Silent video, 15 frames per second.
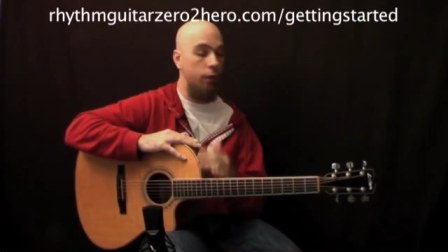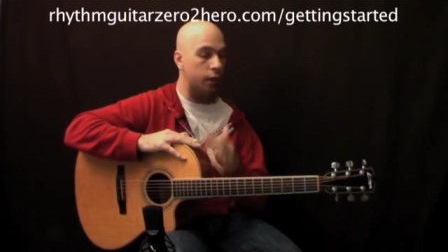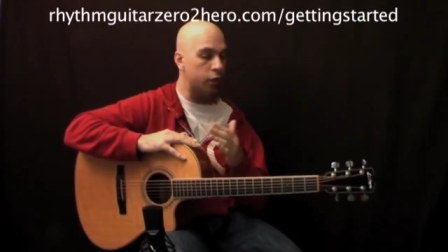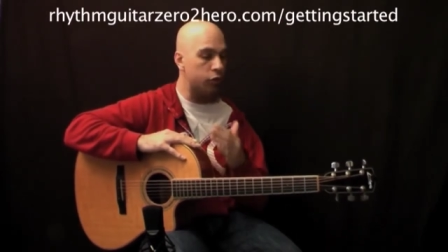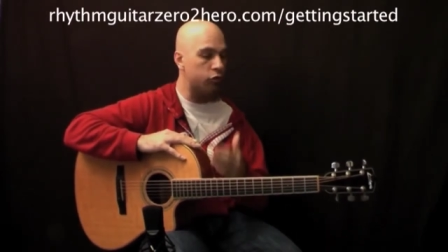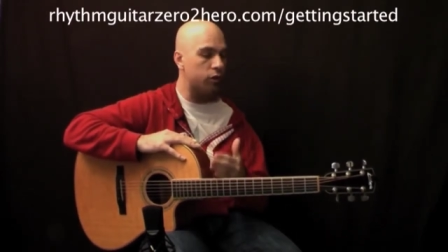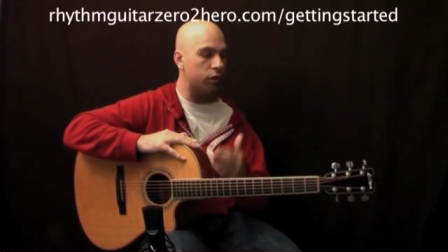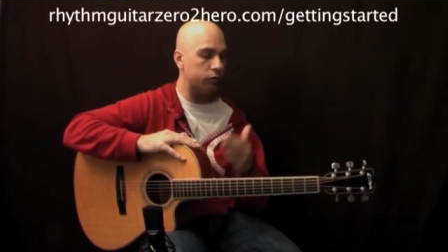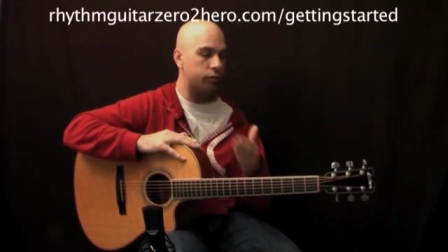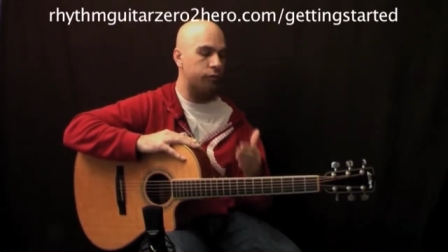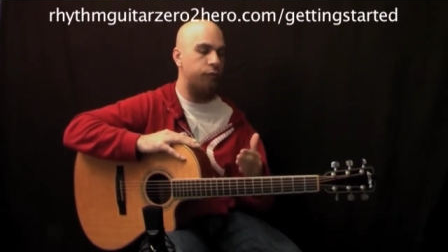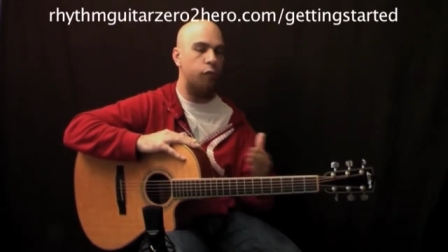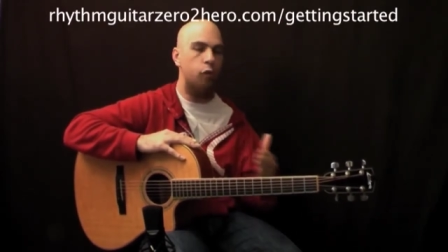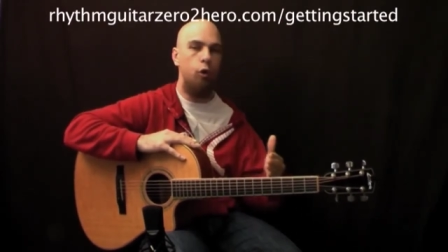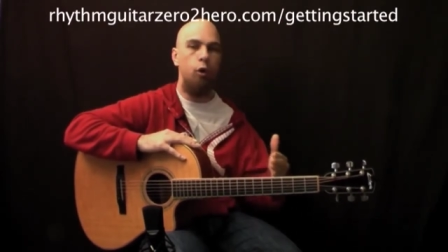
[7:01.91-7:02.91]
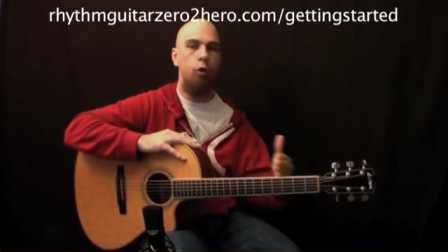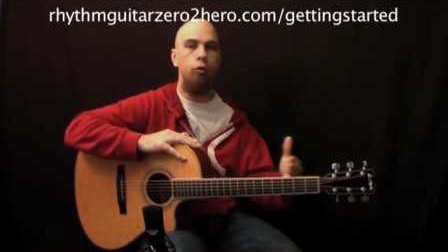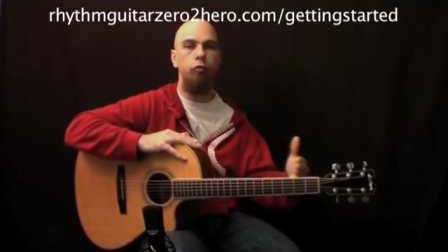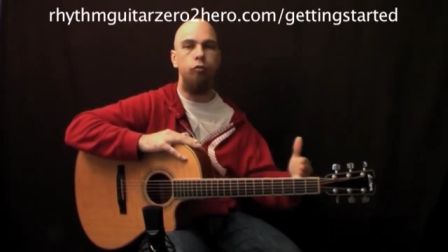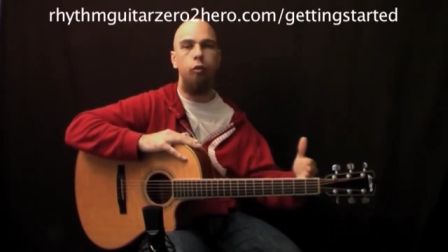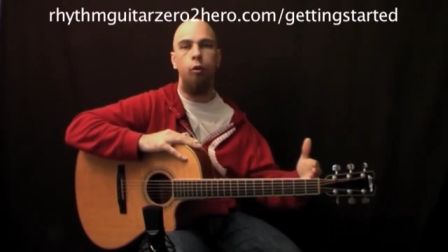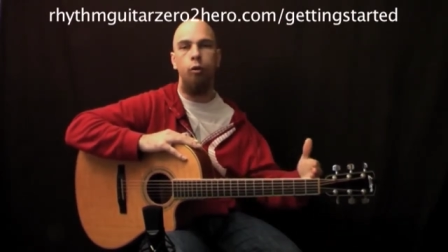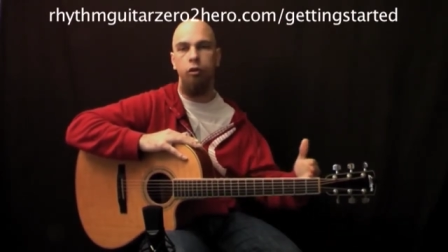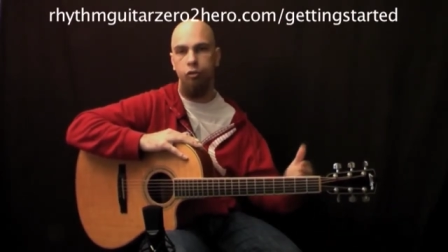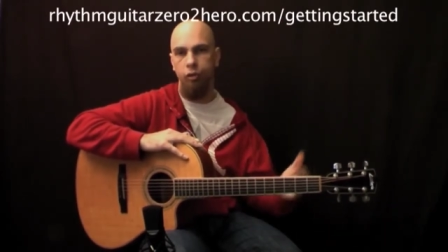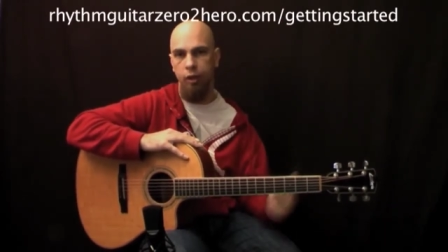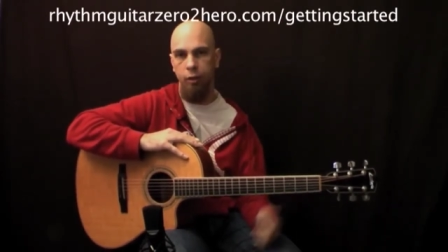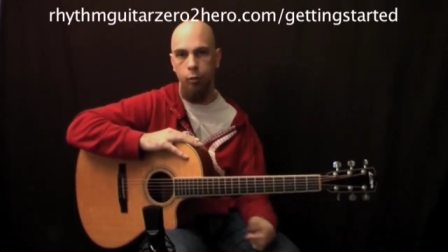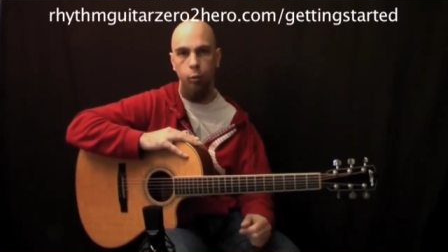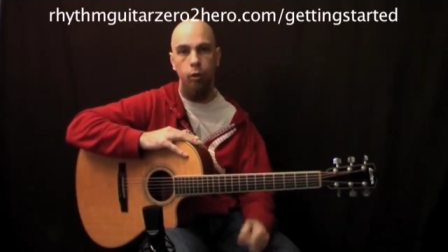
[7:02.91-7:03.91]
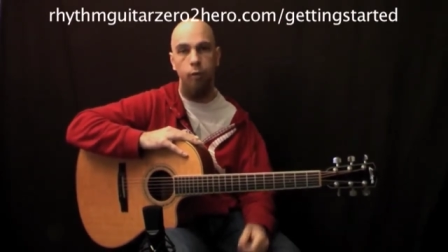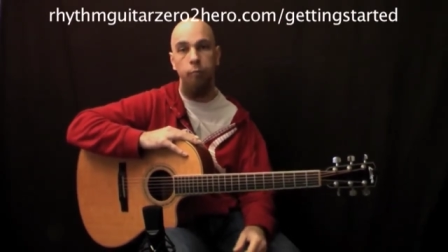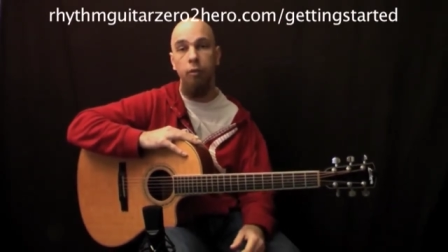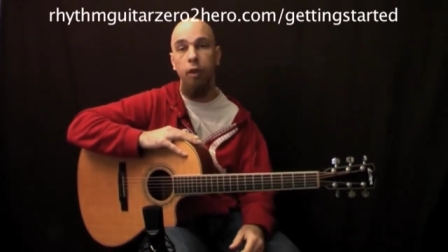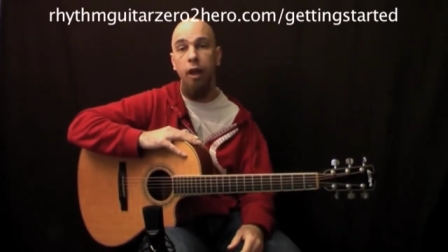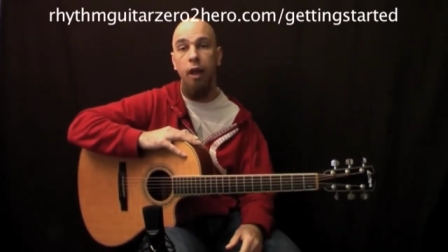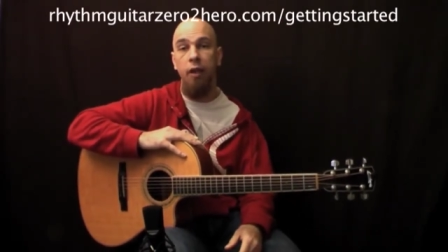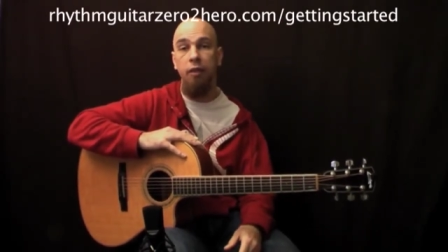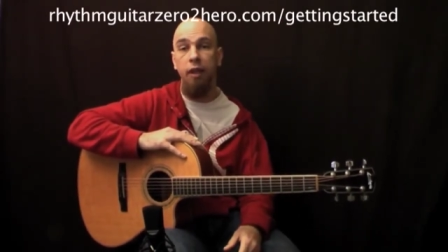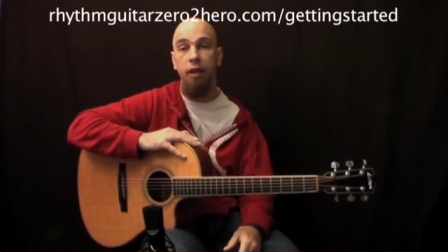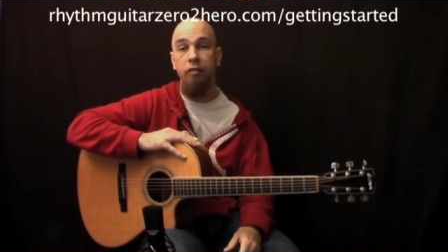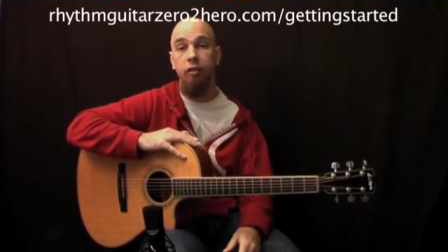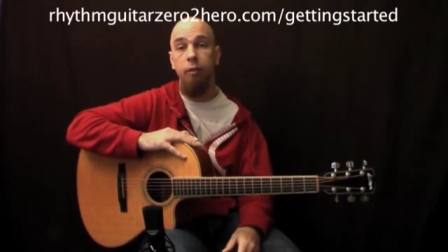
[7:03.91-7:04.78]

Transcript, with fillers: each lesson follows on each other one. And that is